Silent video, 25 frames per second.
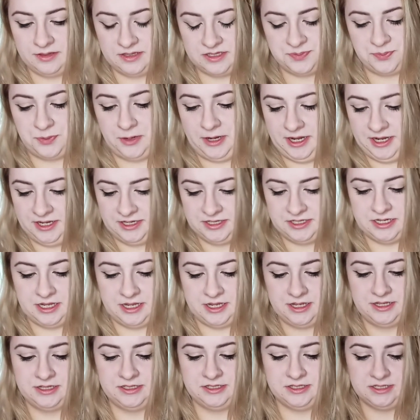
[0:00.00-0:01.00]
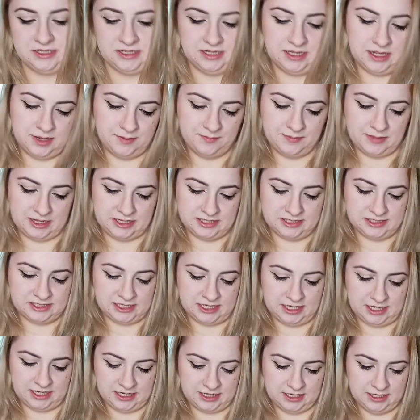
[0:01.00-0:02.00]
This brand does
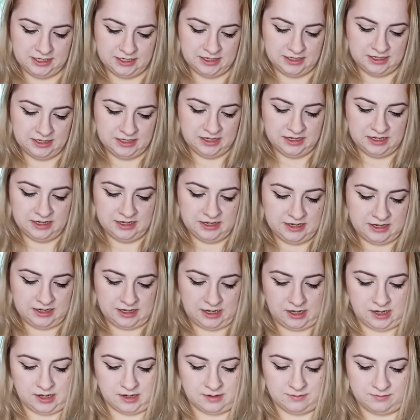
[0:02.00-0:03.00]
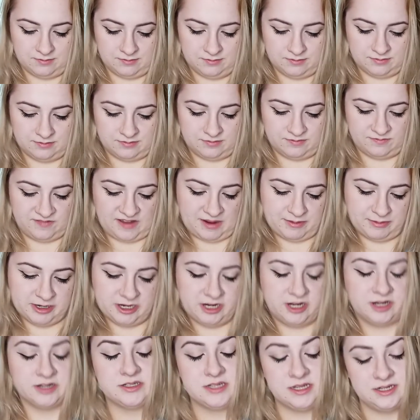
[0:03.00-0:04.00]
amazing. Um, fabric
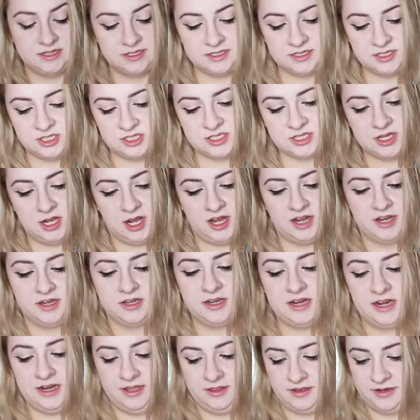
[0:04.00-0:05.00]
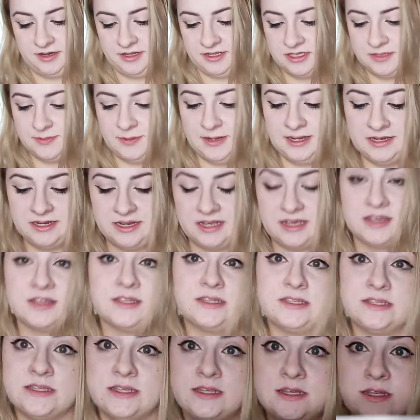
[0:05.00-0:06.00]
content is just cotton, nylon, and
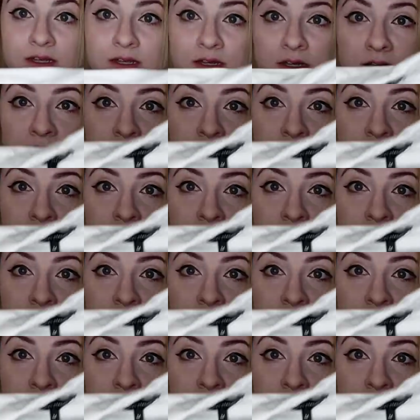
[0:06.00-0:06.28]
spandex.